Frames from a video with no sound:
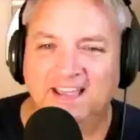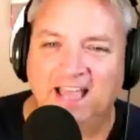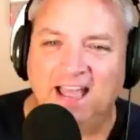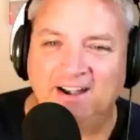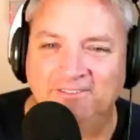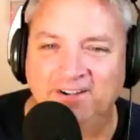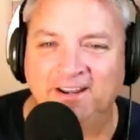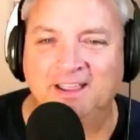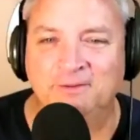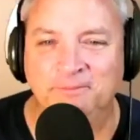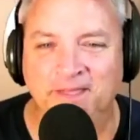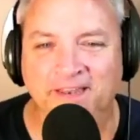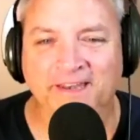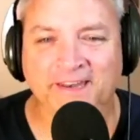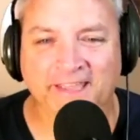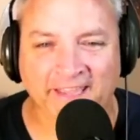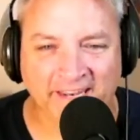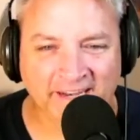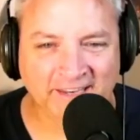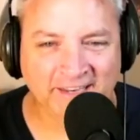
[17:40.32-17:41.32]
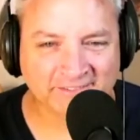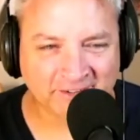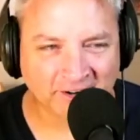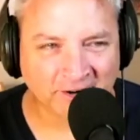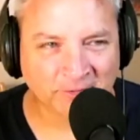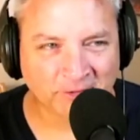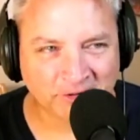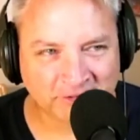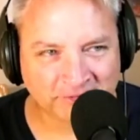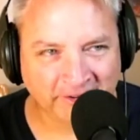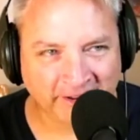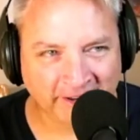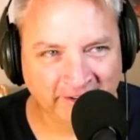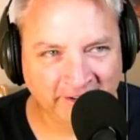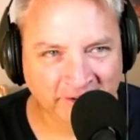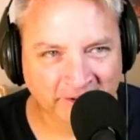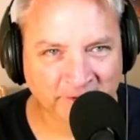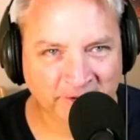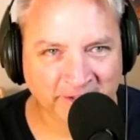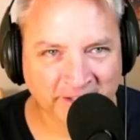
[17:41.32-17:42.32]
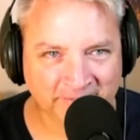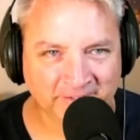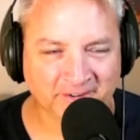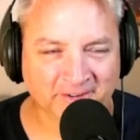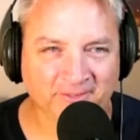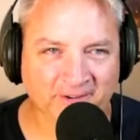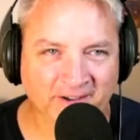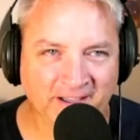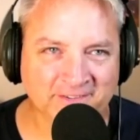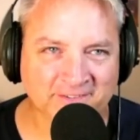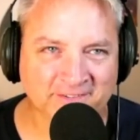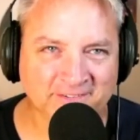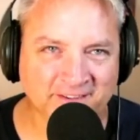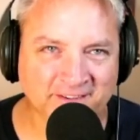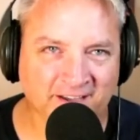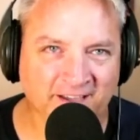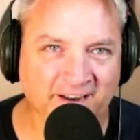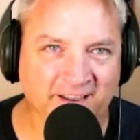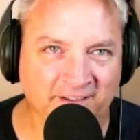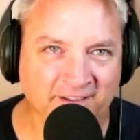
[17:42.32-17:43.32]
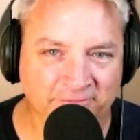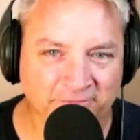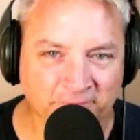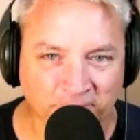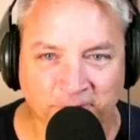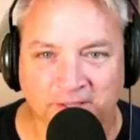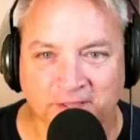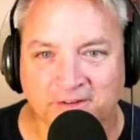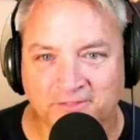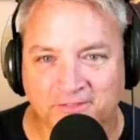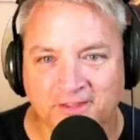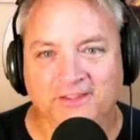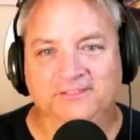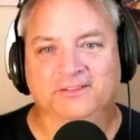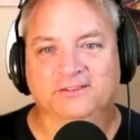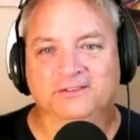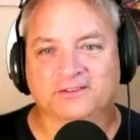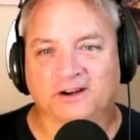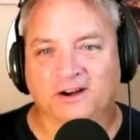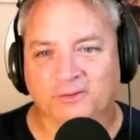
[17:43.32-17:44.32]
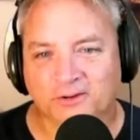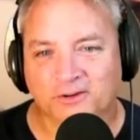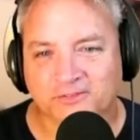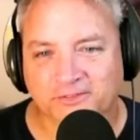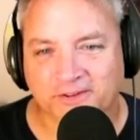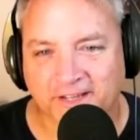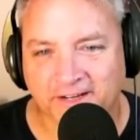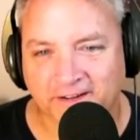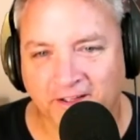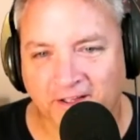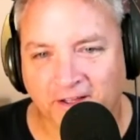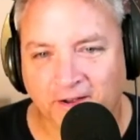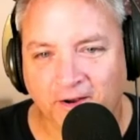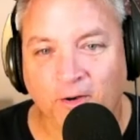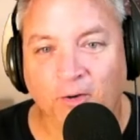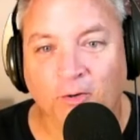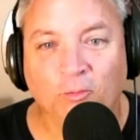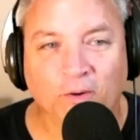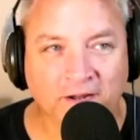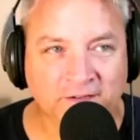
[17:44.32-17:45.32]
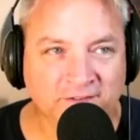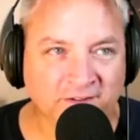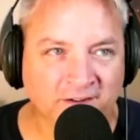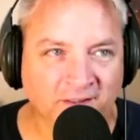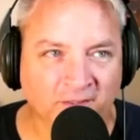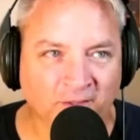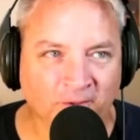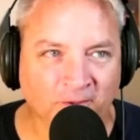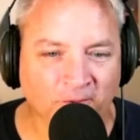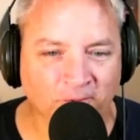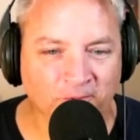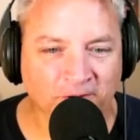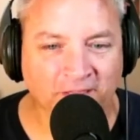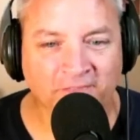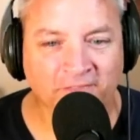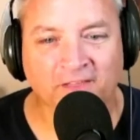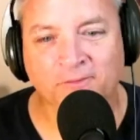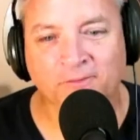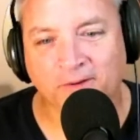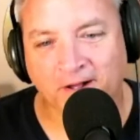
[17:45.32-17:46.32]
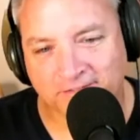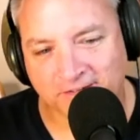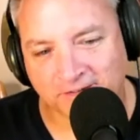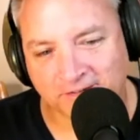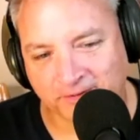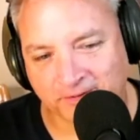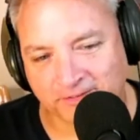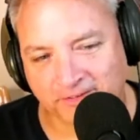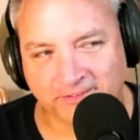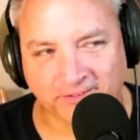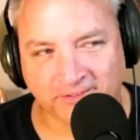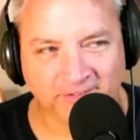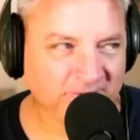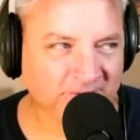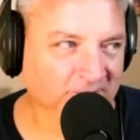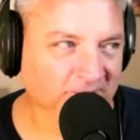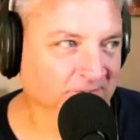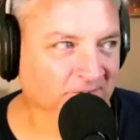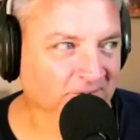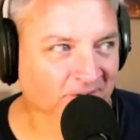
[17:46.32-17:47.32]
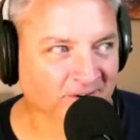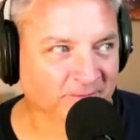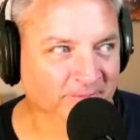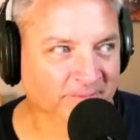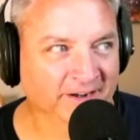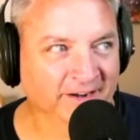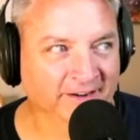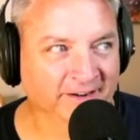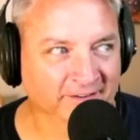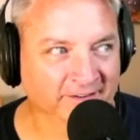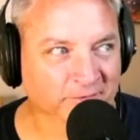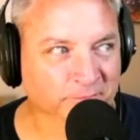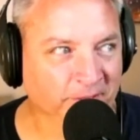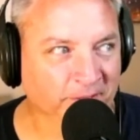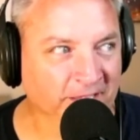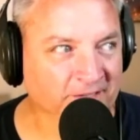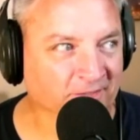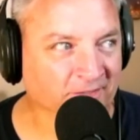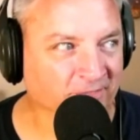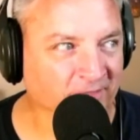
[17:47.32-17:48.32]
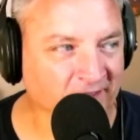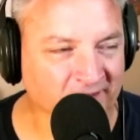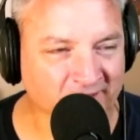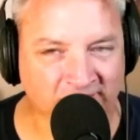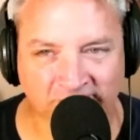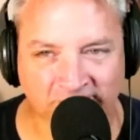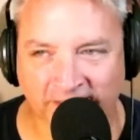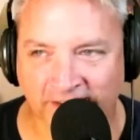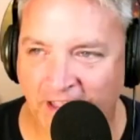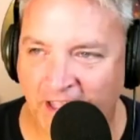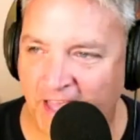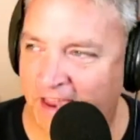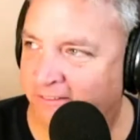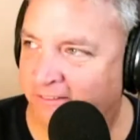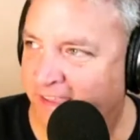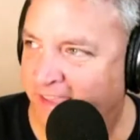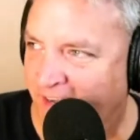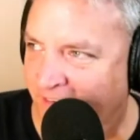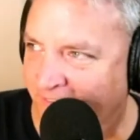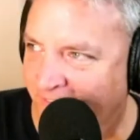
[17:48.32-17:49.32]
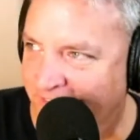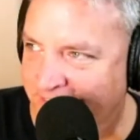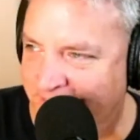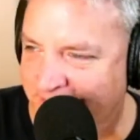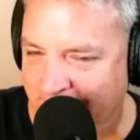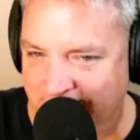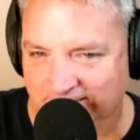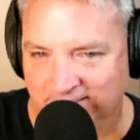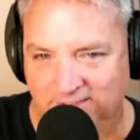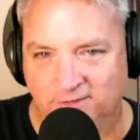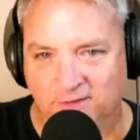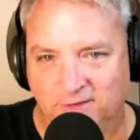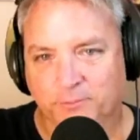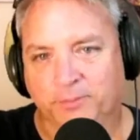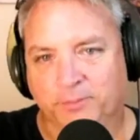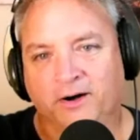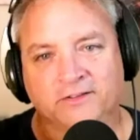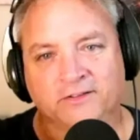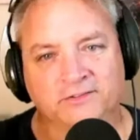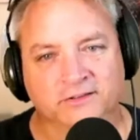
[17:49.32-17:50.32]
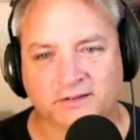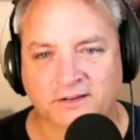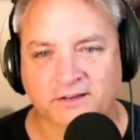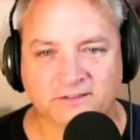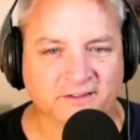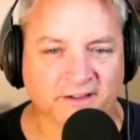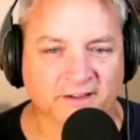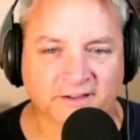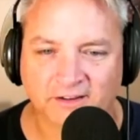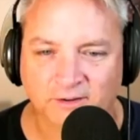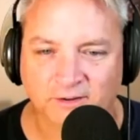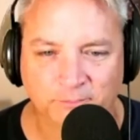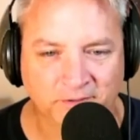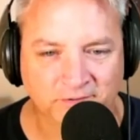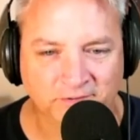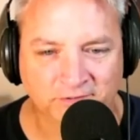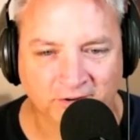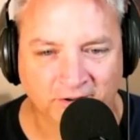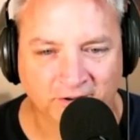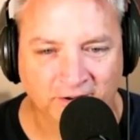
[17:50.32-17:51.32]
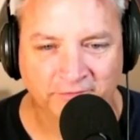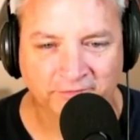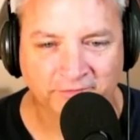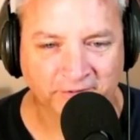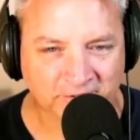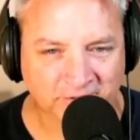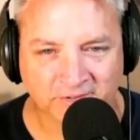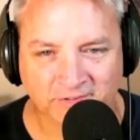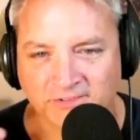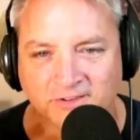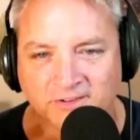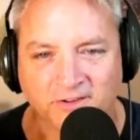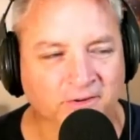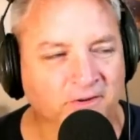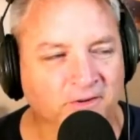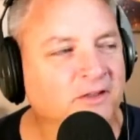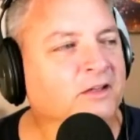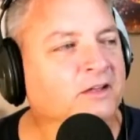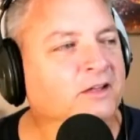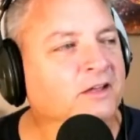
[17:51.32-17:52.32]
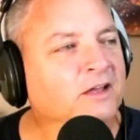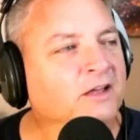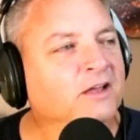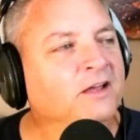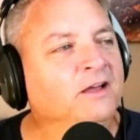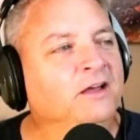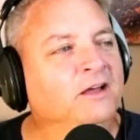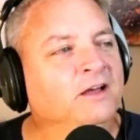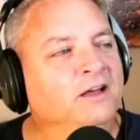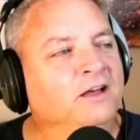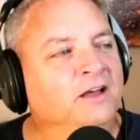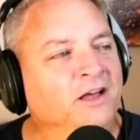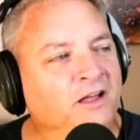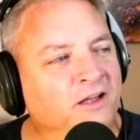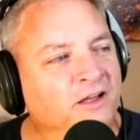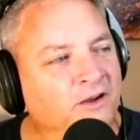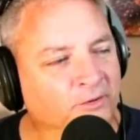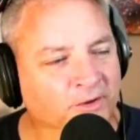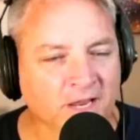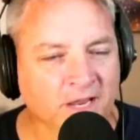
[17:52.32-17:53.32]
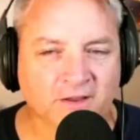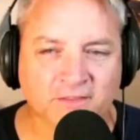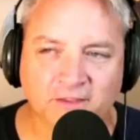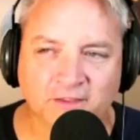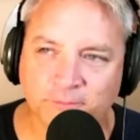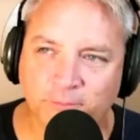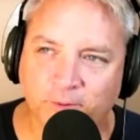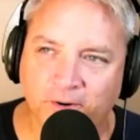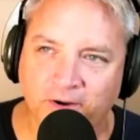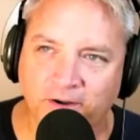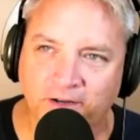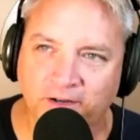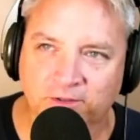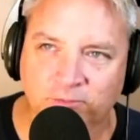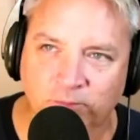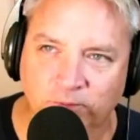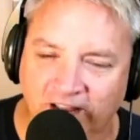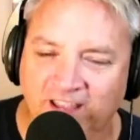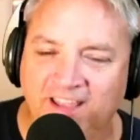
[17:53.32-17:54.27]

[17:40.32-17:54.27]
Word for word: I recommend any Star Wars fan doing. If your wife is not a fully invested Star Wars fan, watch it alone and then watch it with her so that you can talk about it and explain the thing. She's like, I don't get it. What's this? You can pause it and it's not going to piss you off. You just go, okay, this part is where...